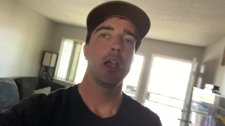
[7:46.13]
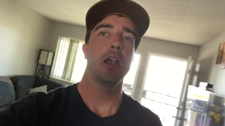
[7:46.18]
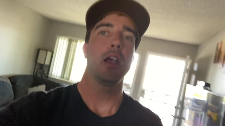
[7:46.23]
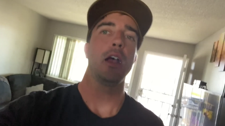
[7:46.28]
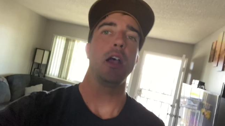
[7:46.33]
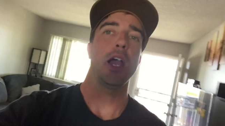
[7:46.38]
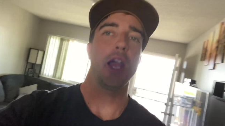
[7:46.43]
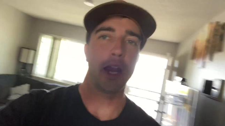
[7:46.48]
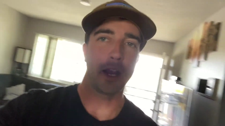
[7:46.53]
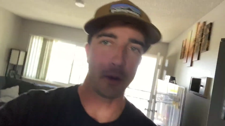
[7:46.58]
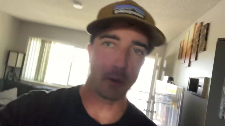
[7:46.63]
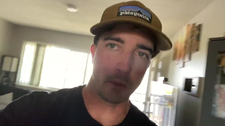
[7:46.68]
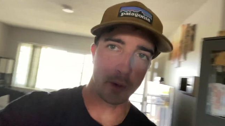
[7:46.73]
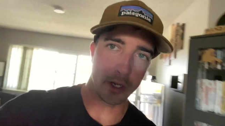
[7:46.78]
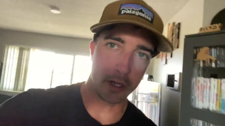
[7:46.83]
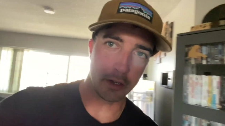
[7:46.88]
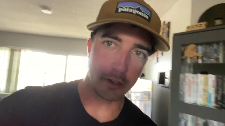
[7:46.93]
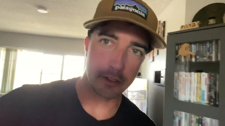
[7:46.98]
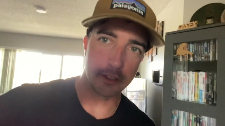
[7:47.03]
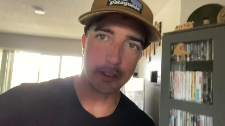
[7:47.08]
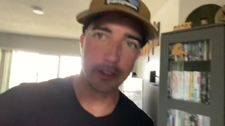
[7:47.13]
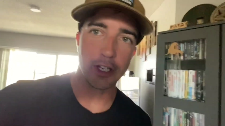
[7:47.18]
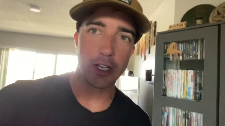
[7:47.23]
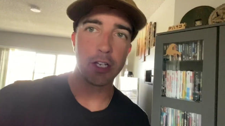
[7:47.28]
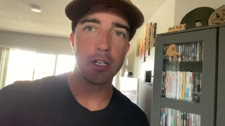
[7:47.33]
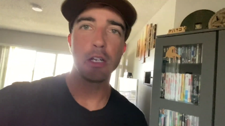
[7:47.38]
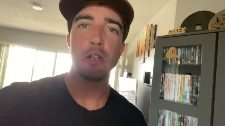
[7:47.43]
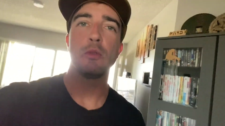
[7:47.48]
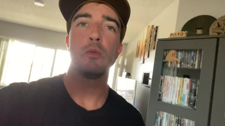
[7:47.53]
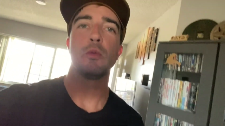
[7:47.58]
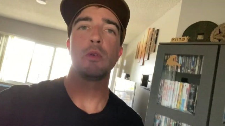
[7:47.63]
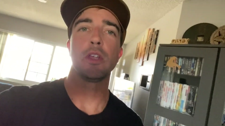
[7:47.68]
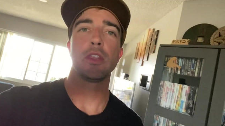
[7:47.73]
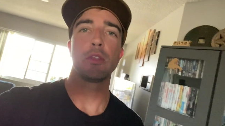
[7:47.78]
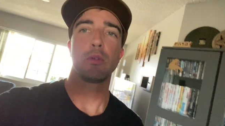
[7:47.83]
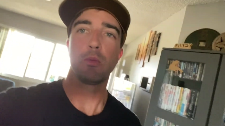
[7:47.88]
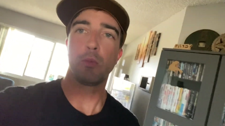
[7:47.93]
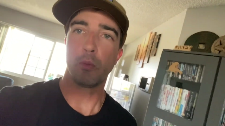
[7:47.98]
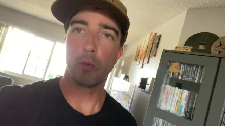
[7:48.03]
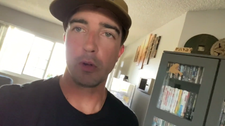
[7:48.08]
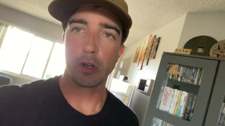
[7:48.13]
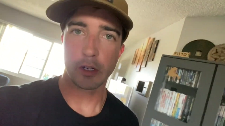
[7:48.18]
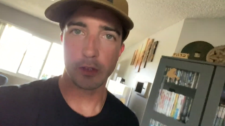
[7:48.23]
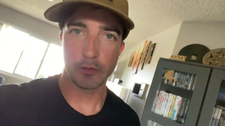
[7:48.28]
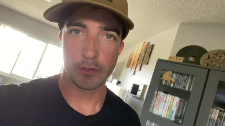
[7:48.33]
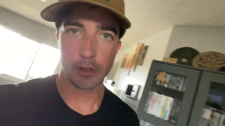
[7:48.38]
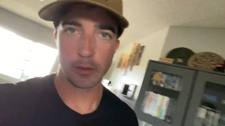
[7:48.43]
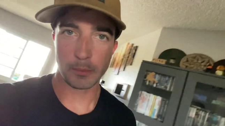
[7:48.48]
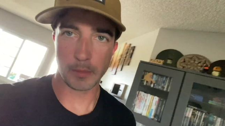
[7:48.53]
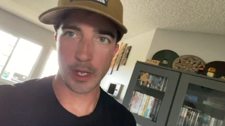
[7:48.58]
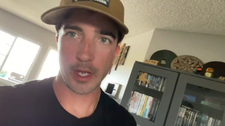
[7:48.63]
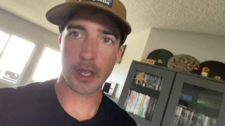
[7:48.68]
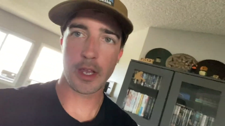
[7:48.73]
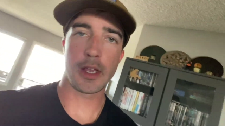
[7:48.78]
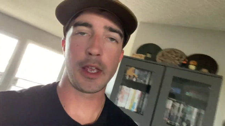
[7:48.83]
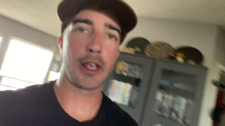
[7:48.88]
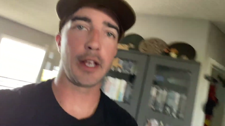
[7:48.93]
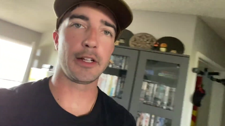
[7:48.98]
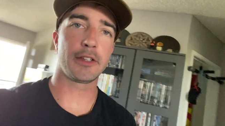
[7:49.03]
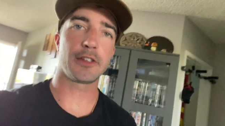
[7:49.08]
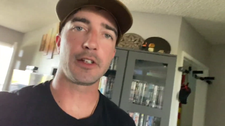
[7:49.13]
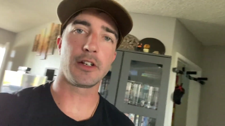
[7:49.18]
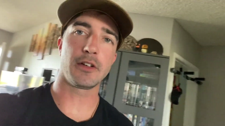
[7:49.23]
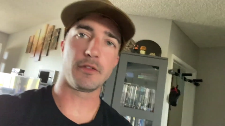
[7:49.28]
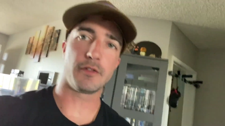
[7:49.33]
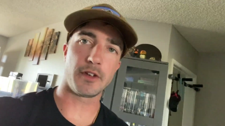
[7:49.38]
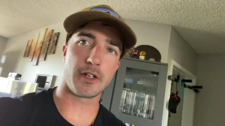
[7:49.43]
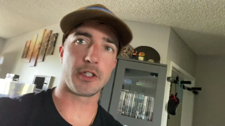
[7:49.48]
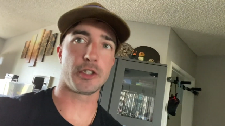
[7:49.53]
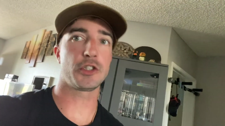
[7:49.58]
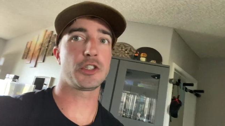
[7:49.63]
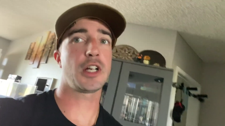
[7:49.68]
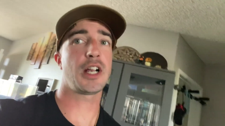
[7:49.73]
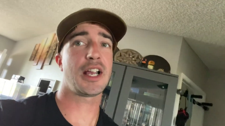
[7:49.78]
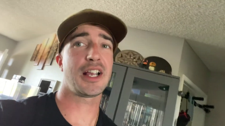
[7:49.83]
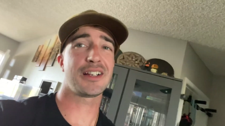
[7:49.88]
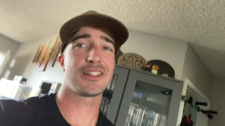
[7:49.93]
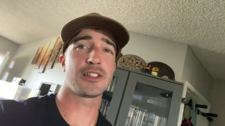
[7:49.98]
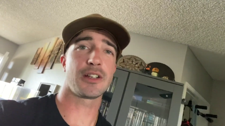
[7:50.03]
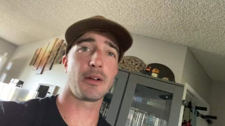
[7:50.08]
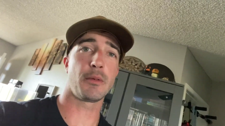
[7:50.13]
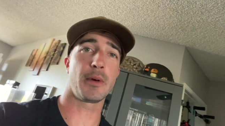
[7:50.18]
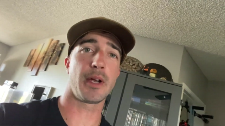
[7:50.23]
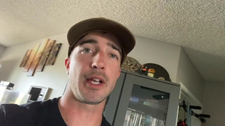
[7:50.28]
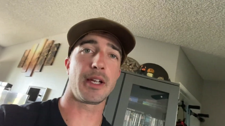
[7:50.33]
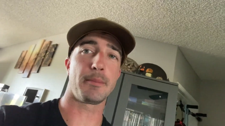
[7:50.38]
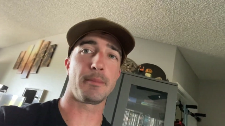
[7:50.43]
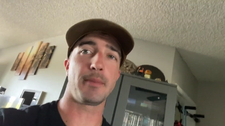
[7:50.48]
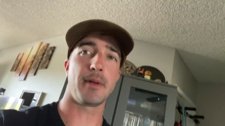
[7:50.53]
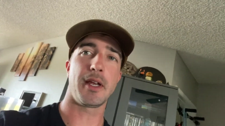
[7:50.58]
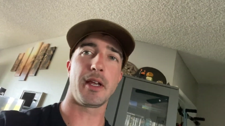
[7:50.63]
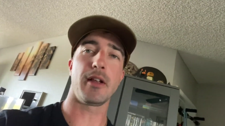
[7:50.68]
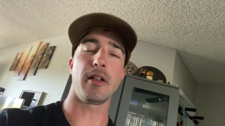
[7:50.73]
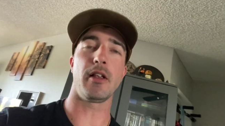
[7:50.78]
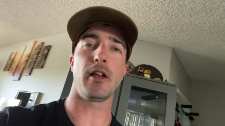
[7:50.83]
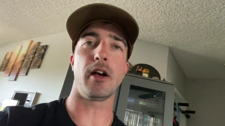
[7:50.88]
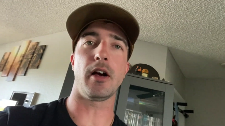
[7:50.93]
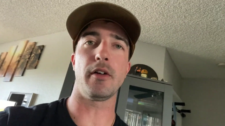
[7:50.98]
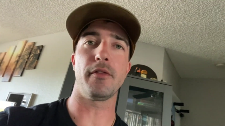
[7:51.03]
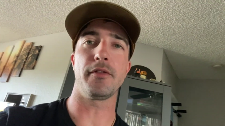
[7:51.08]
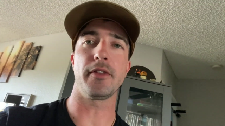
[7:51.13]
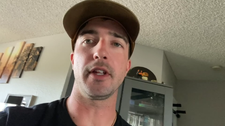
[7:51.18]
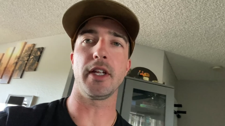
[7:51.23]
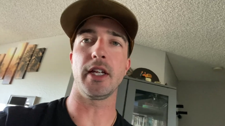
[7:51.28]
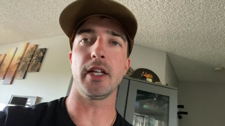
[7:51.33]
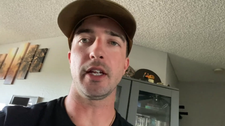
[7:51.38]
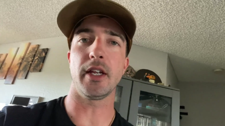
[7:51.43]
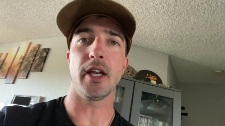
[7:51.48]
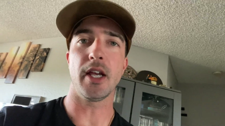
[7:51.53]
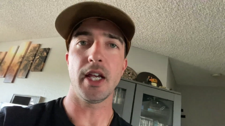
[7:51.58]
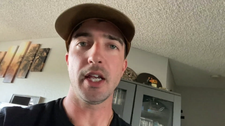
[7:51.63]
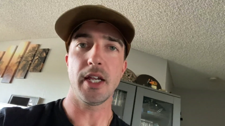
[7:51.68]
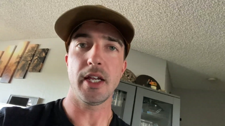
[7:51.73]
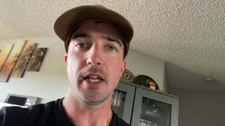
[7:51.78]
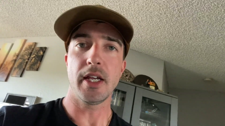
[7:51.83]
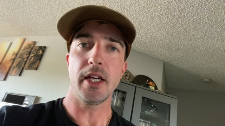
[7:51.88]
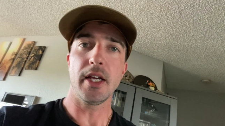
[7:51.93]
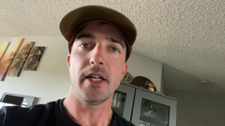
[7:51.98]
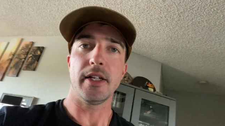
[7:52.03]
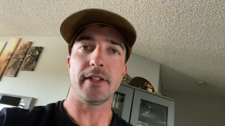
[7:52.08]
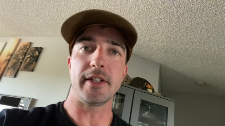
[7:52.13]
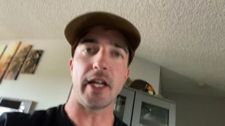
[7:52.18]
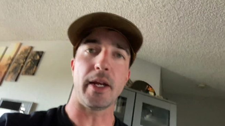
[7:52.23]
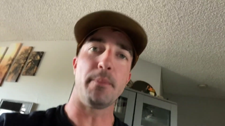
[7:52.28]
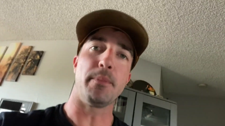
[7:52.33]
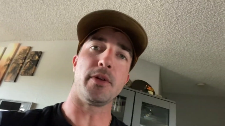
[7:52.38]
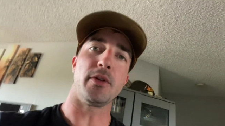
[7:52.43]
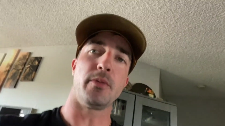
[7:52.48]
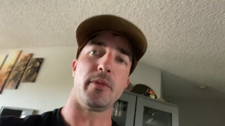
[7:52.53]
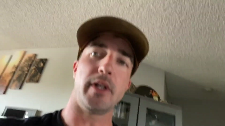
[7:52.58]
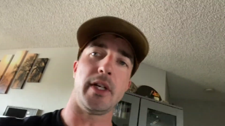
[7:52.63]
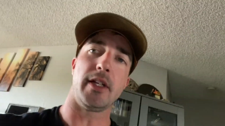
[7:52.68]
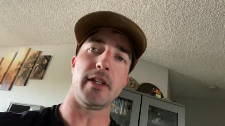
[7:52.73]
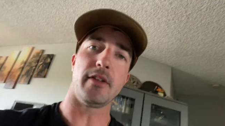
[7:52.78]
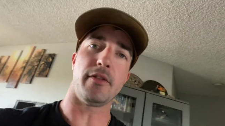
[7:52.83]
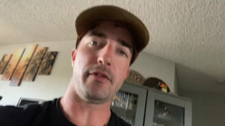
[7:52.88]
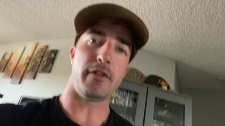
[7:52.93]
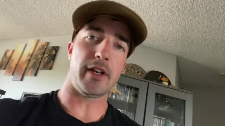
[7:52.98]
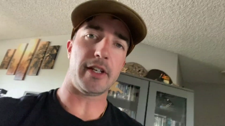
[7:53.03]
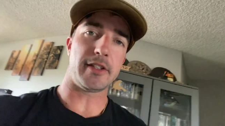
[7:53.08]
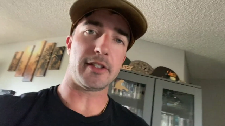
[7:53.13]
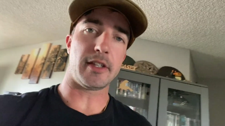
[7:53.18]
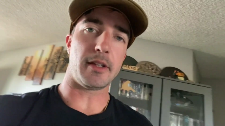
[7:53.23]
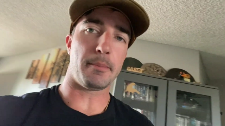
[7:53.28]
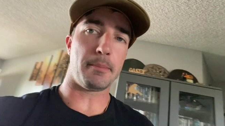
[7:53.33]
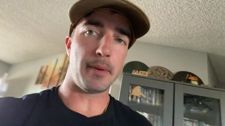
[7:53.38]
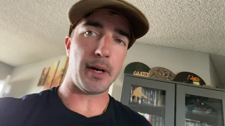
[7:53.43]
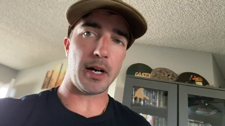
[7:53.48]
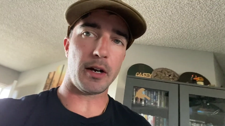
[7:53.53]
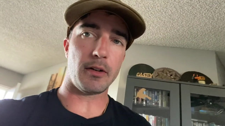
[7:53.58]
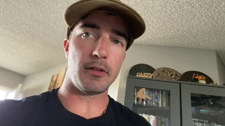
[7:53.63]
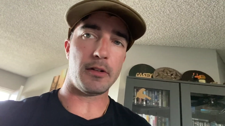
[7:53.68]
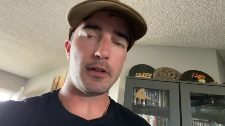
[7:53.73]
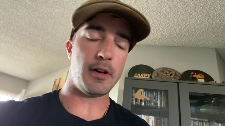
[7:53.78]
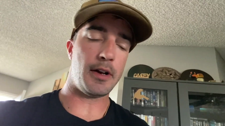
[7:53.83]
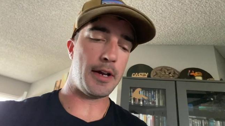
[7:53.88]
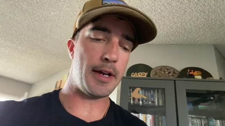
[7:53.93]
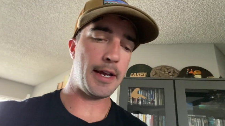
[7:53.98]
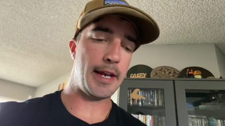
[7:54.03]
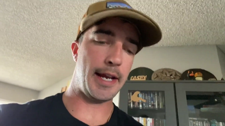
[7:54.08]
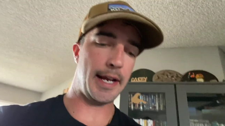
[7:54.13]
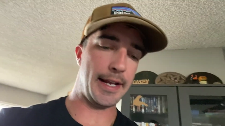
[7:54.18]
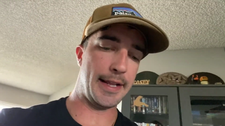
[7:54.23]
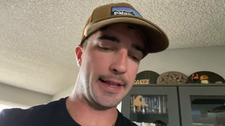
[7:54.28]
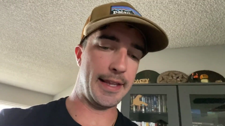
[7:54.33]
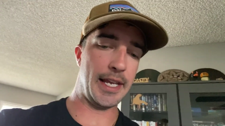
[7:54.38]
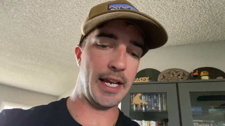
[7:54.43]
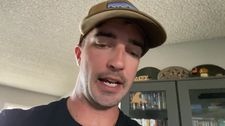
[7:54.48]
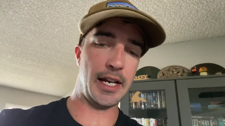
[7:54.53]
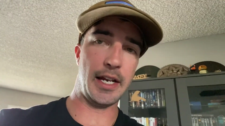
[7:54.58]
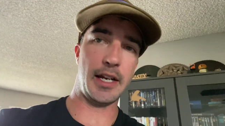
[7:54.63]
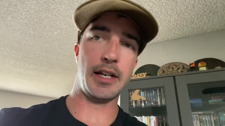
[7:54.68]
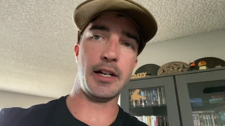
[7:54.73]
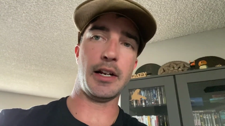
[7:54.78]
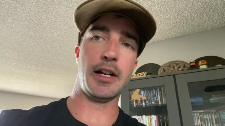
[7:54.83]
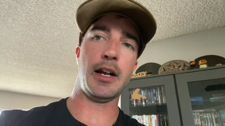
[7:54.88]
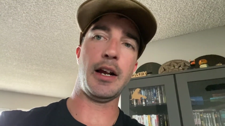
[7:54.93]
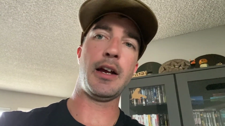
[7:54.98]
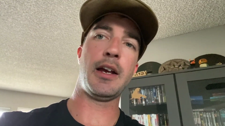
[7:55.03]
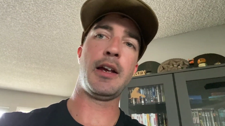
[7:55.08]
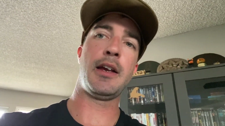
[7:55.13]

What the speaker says: All right, we are done with one of them. It's gonna finish drying, so that way I can peel off the tape between the face and the barrel, and then